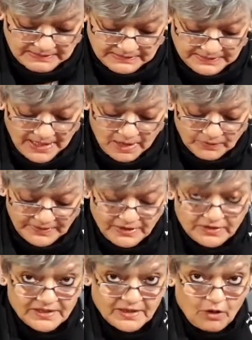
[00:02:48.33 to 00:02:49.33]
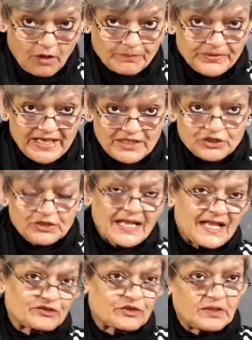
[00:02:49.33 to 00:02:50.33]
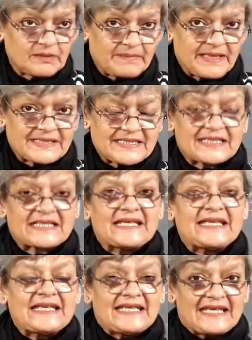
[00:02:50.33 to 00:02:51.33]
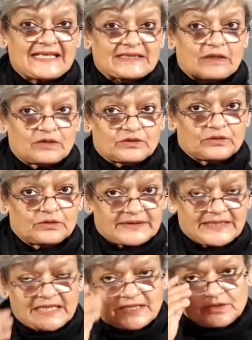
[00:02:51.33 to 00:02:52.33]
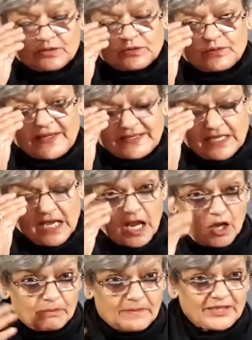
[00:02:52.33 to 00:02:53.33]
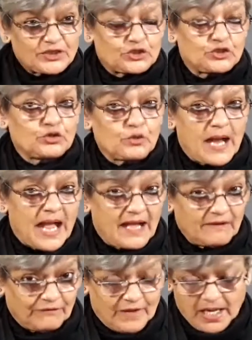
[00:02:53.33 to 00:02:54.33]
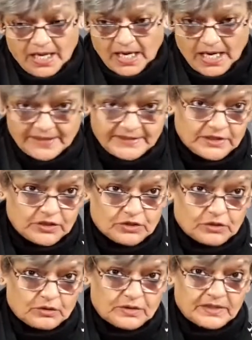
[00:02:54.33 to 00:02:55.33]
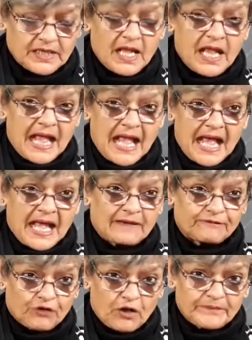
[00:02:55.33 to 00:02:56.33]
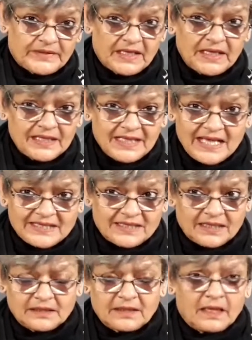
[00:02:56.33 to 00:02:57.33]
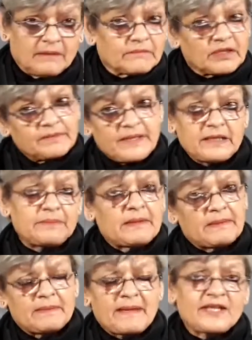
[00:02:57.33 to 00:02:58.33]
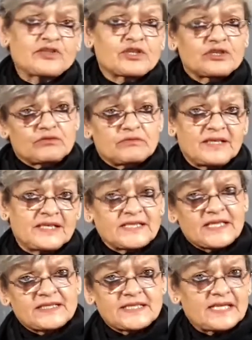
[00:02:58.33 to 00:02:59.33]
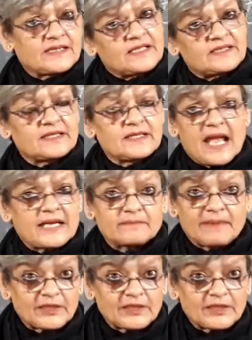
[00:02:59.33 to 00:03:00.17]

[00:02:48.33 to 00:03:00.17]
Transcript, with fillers: Now, can you see comprehension? Actually, basically, it also tells you whether how much you have understood uh, from the lesson. Because many people might just read it and this and that.